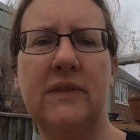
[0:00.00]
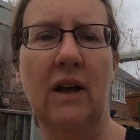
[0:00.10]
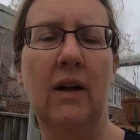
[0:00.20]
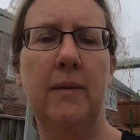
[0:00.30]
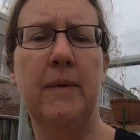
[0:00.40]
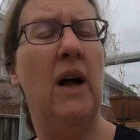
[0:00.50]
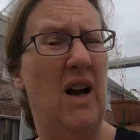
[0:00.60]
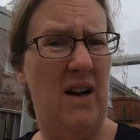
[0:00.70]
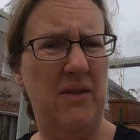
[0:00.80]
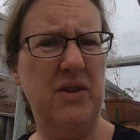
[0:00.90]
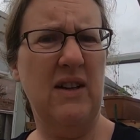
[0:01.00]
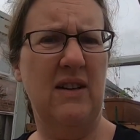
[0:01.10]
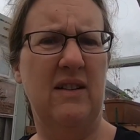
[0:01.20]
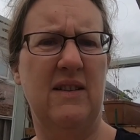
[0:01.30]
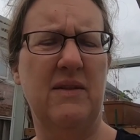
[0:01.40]
Um, I was reading,
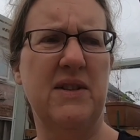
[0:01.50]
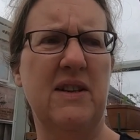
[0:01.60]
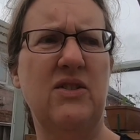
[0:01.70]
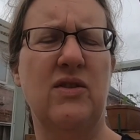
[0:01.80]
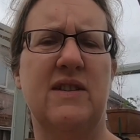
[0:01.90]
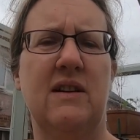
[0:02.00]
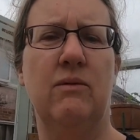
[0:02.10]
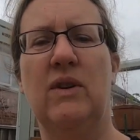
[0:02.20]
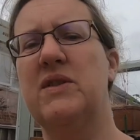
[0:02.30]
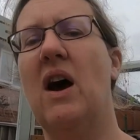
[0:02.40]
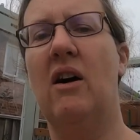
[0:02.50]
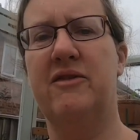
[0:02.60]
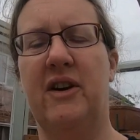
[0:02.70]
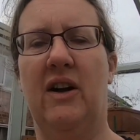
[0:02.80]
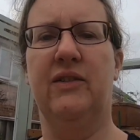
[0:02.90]
it was an interesting, well, it's half an
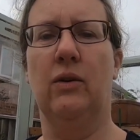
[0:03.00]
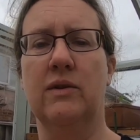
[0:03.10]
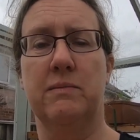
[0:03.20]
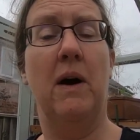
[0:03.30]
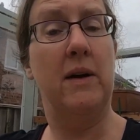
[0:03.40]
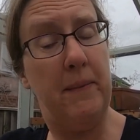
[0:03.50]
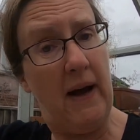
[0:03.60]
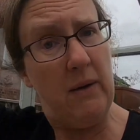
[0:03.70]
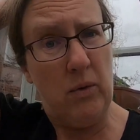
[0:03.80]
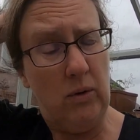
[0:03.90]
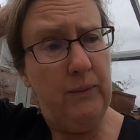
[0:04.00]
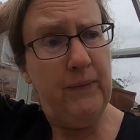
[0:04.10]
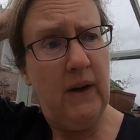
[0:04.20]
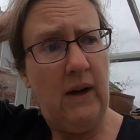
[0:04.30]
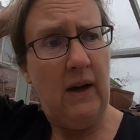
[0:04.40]
article, it's behind a paywall,
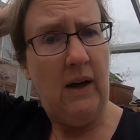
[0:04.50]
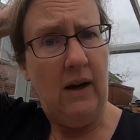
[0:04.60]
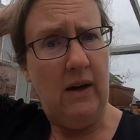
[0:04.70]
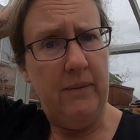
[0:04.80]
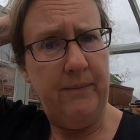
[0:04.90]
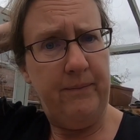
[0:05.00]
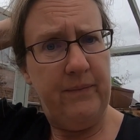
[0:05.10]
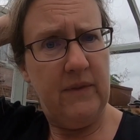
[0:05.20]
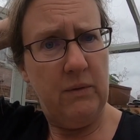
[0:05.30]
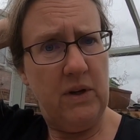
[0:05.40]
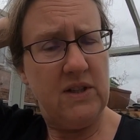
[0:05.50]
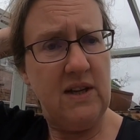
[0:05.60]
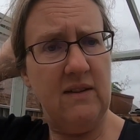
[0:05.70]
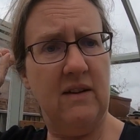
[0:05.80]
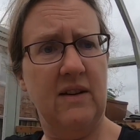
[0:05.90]
um, which said
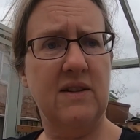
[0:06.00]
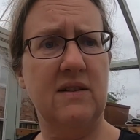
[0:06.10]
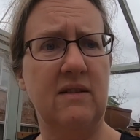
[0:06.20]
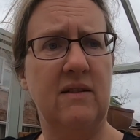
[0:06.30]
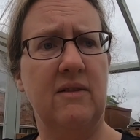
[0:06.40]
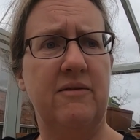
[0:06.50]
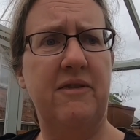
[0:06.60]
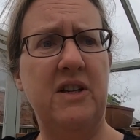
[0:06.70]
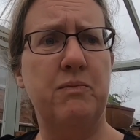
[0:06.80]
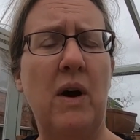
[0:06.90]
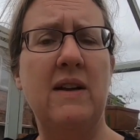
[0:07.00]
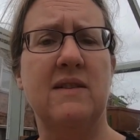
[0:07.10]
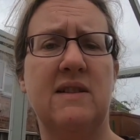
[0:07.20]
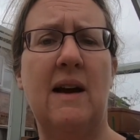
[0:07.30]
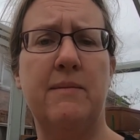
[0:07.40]
that fish brains
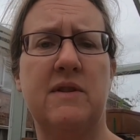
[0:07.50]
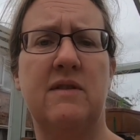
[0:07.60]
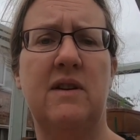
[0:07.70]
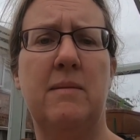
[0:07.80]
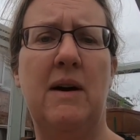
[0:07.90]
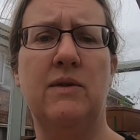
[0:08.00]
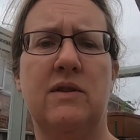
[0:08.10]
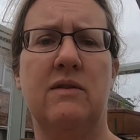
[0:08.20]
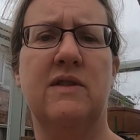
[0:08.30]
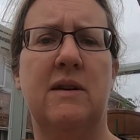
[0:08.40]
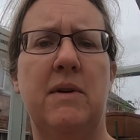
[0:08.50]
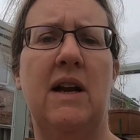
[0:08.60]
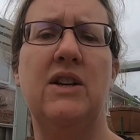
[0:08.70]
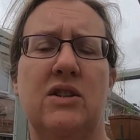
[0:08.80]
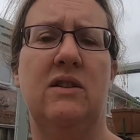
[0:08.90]
adapt to the amount of
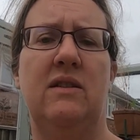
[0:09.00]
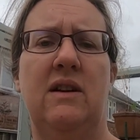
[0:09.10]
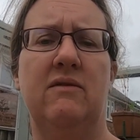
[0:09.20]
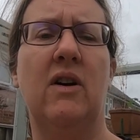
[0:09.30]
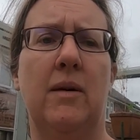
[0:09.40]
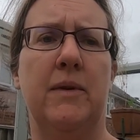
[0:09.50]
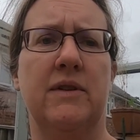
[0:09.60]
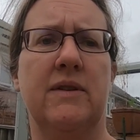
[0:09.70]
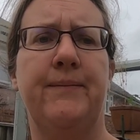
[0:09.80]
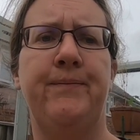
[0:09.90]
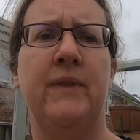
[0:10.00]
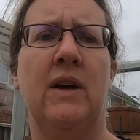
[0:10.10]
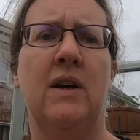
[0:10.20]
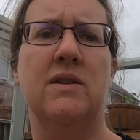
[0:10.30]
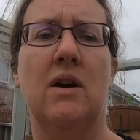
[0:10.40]
stimulation in the environment.
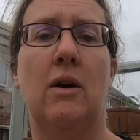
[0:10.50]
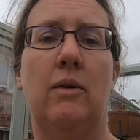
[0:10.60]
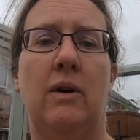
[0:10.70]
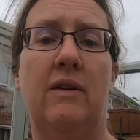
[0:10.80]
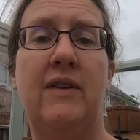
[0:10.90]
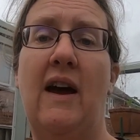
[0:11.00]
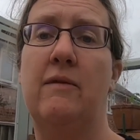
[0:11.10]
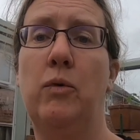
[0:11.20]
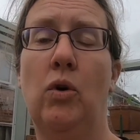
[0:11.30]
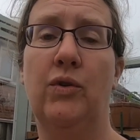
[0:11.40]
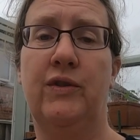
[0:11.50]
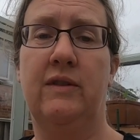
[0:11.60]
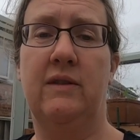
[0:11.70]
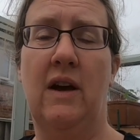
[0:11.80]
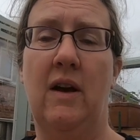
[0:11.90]
So if they have more
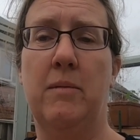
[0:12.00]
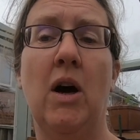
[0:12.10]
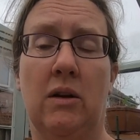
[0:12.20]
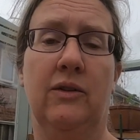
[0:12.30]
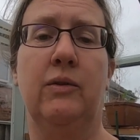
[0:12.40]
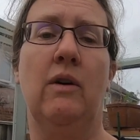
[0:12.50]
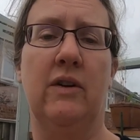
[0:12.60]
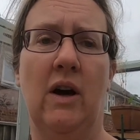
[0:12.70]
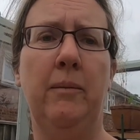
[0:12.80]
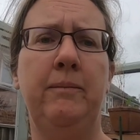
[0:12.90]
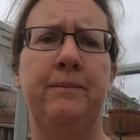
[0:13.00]
um, hurdles to overcome,